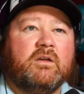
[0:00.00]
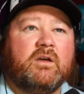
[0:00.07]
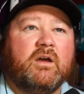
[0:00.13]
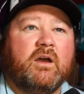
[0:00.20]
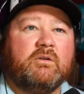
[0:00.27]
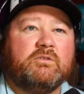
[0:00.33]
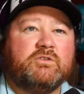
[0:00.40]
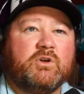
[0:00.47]

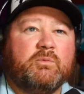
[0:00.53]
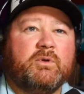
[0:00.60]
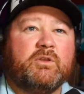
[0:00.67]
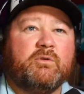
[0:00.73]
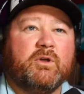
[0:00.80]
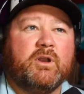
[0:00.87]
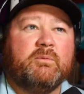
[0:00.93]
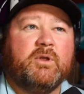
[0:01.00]
I was hoping
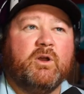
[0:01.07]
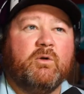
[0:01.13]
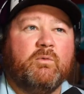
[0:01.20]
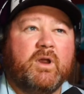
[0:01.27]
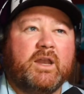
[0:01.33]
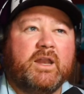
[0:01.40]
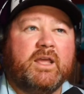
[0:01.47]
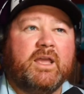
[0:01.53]
there were going to be a
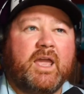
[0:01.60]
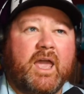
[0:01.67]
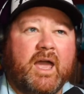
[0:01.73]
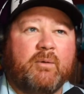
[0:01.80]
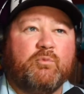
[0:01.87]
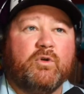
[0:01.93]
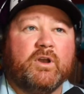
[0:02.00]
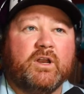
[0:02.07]
rating
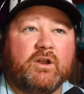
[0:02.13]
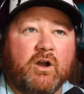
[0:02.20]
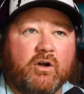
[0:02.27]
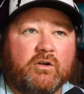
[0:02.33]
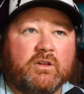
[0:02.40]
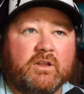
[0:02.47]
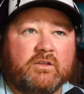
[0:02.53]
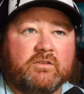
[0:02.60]
cap
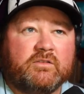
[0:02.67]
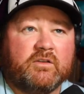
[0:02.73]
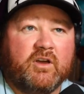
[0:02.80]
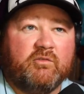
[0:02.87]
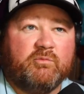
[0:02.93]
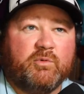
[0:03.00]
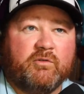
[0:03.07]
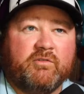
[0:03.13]
regardless
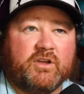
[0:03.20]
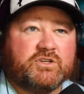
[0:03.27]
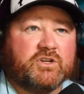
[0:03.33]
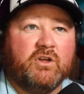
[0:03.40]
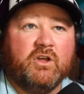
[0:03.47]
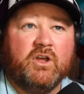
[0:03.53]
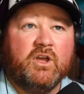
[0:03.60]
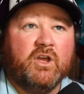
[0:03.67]
of
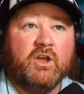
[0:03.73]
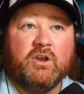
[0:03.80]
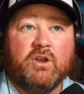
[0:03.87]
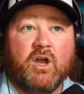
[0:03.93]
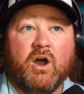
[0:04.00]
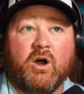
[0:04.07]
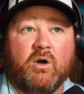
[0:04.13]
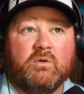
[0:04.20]
professional.
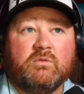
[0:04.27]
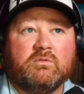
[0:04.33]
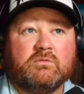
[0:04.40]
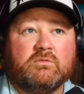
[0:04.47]
No.